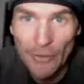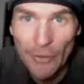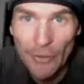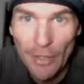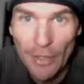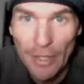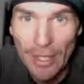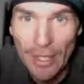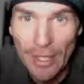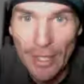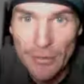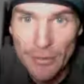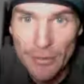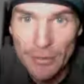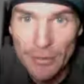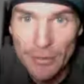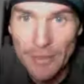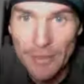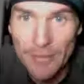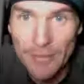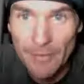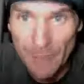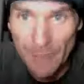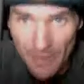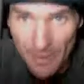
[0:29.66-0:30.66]
are
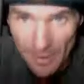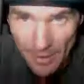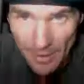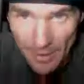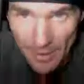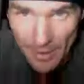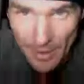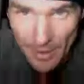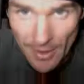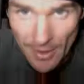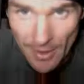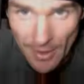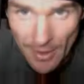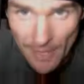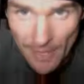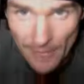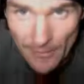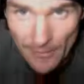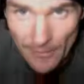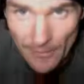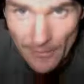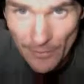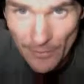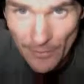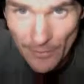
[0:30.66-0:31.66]
naturally.
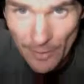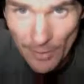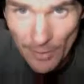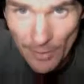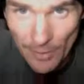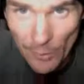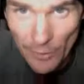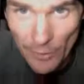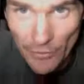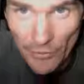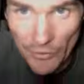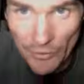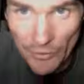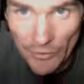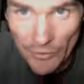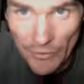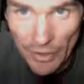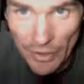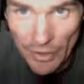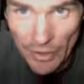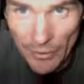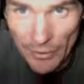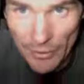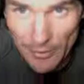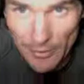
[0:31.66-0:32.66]
What's my
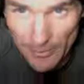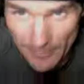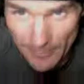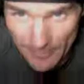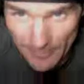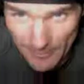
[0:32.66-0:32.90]
secret?